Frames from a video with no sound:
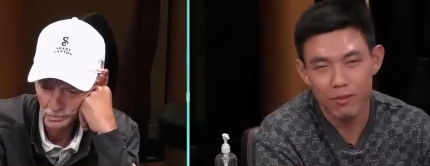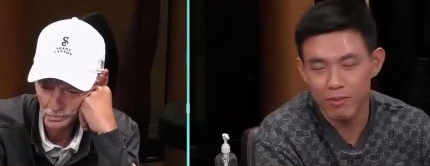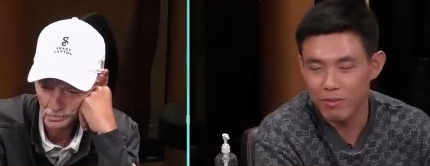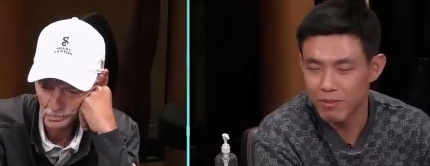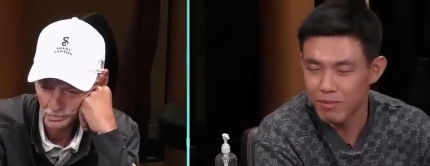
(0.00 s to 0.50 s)

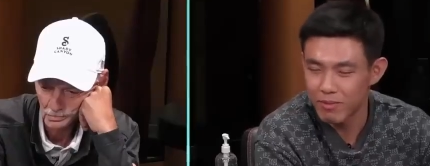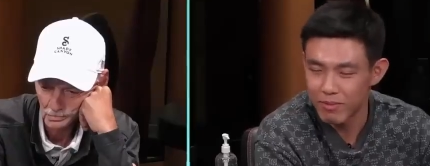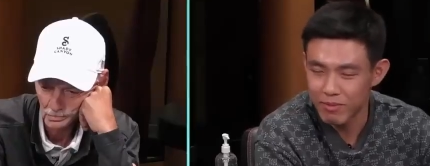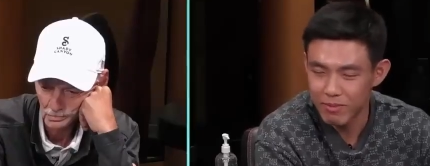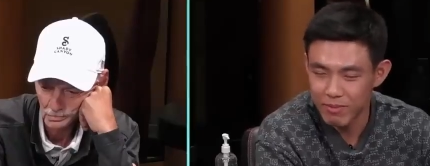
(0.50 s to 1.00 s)

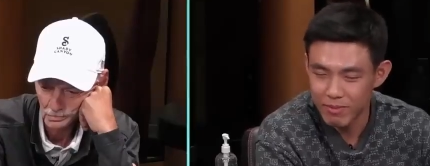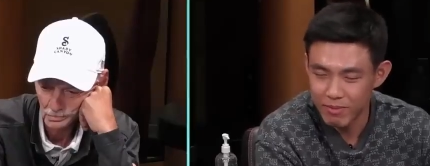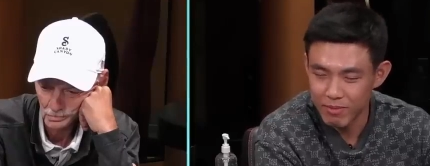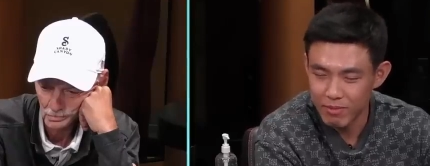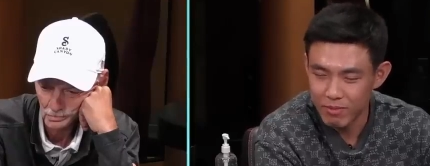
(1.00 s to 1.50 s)

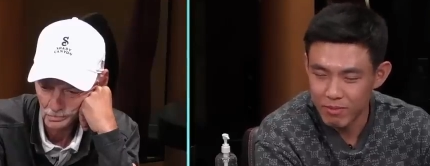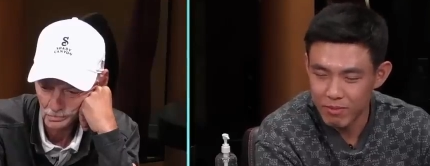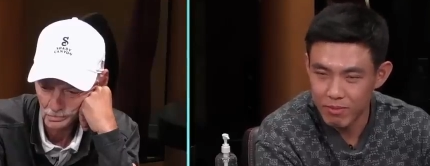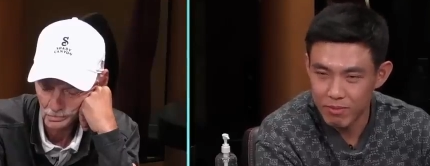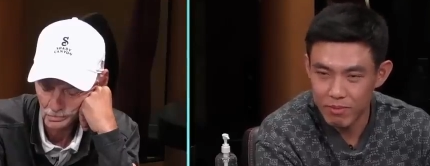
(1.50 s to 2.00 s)

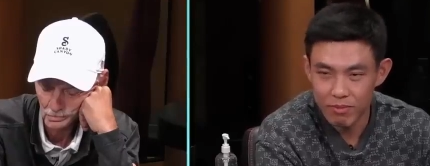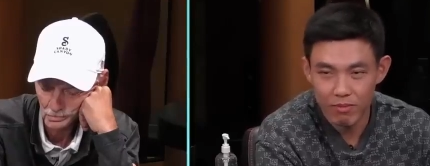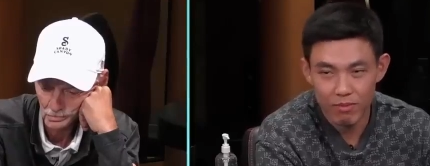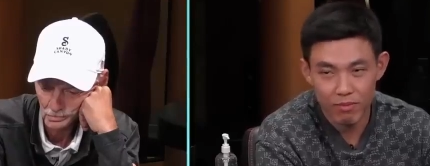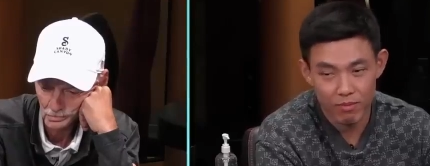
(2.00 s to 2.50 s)

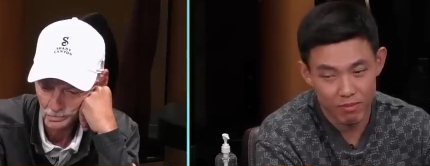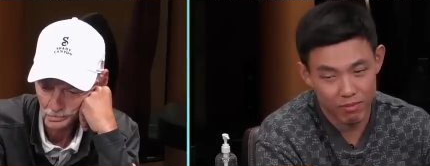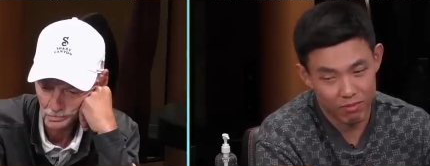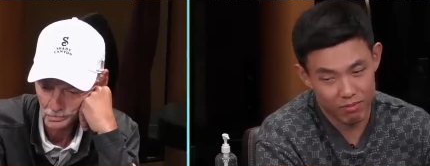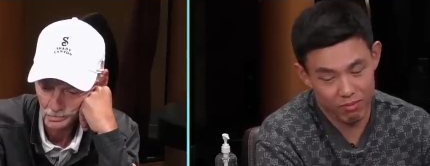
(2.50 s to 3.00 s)

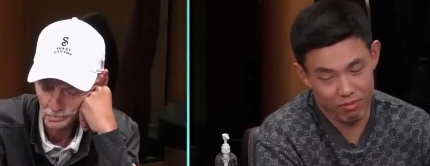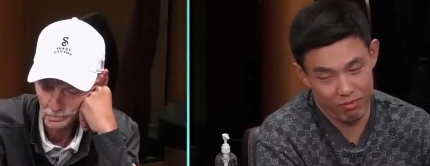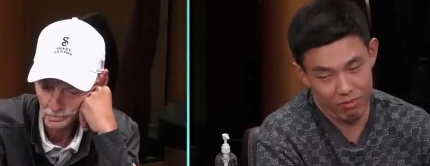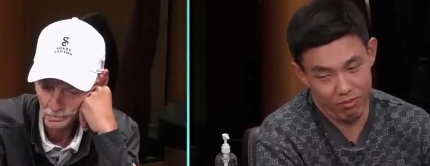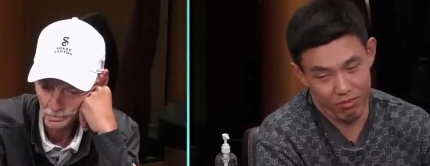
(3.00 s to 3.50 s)

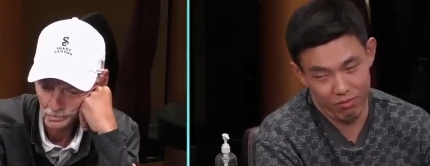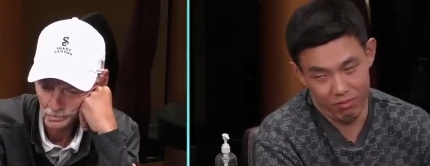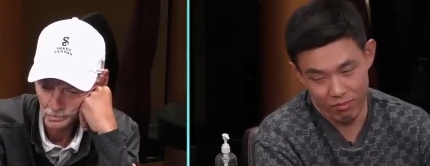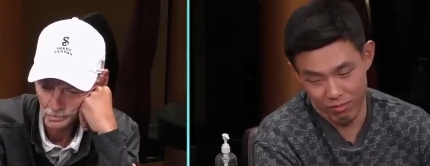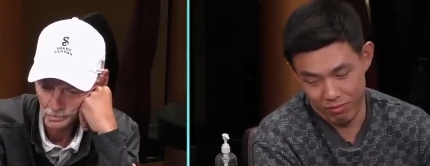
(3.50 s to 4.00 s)

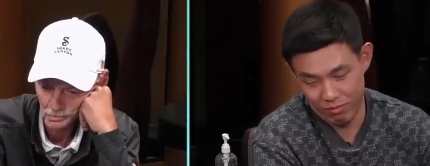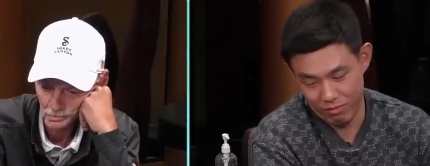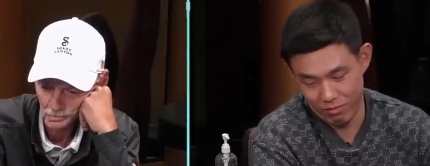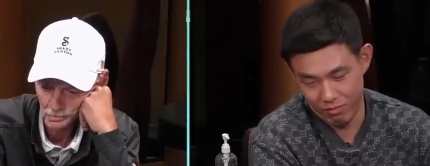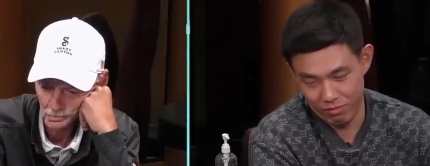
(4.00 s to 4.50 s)

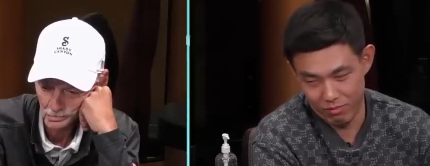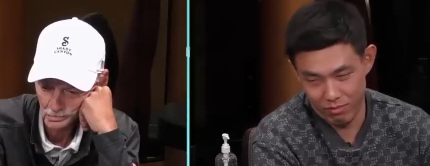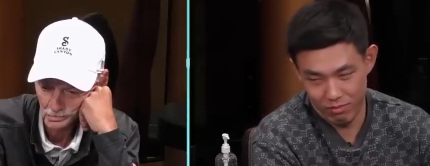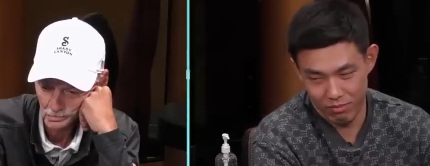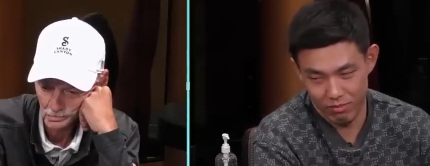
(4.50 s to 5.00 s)

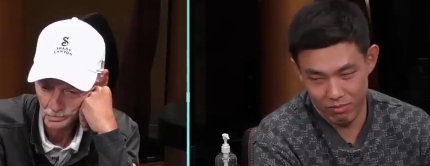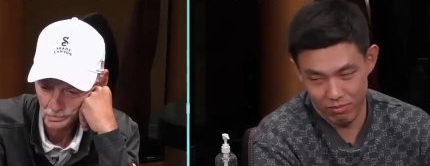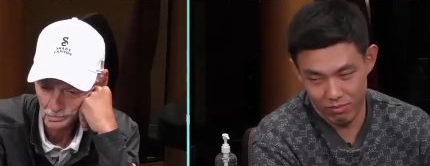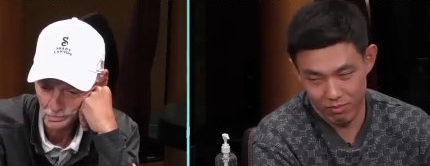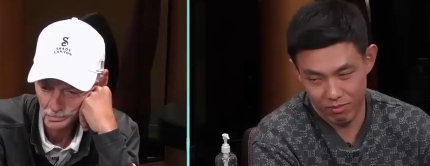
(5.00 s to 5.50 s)

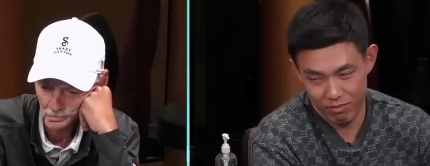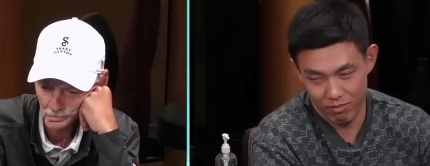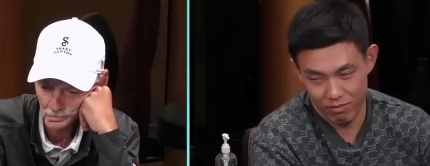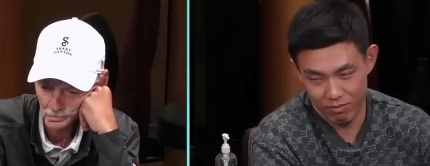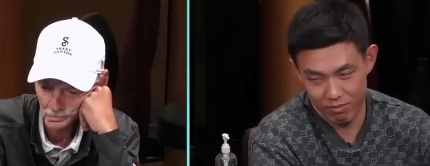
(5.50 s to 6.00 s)

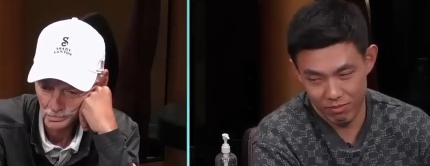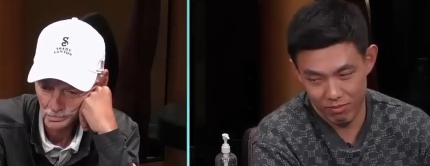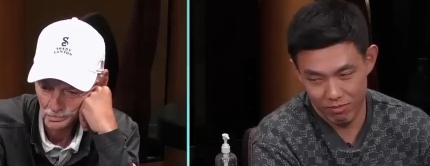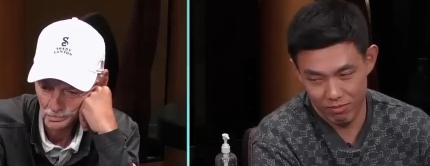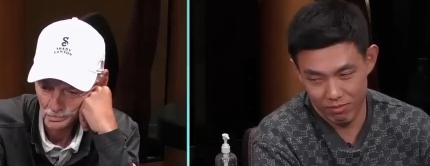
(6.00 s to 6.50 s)

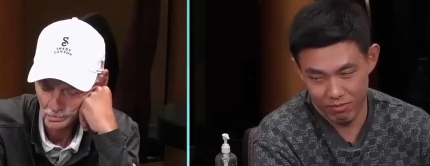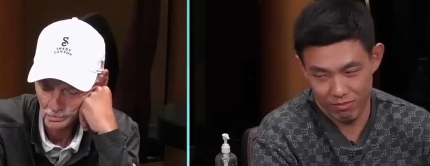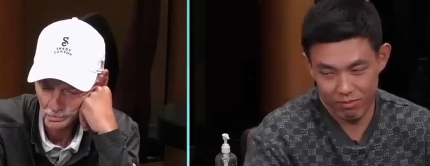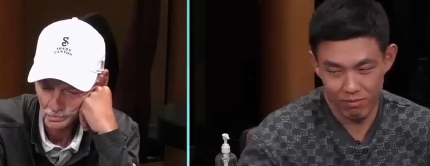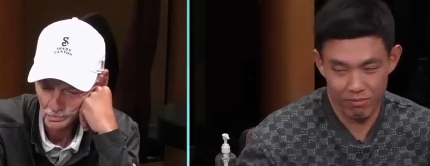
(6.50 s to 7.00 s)

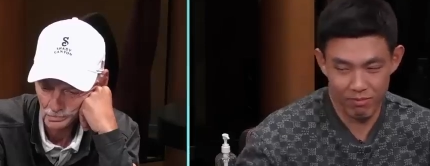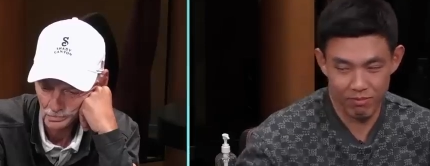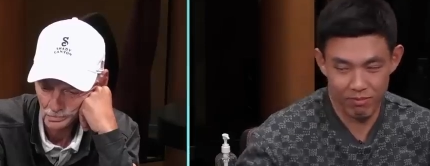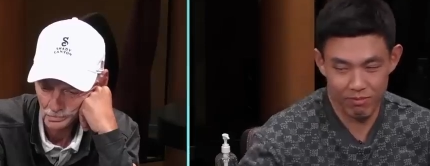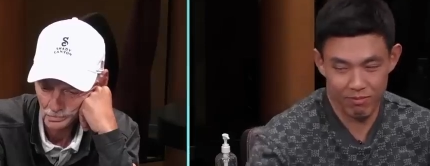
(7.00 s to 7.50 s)

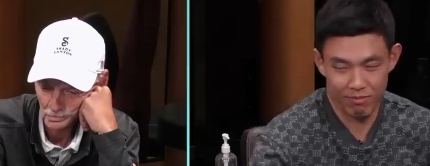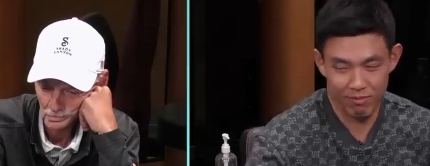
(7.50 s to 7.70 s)
Nobody speaks.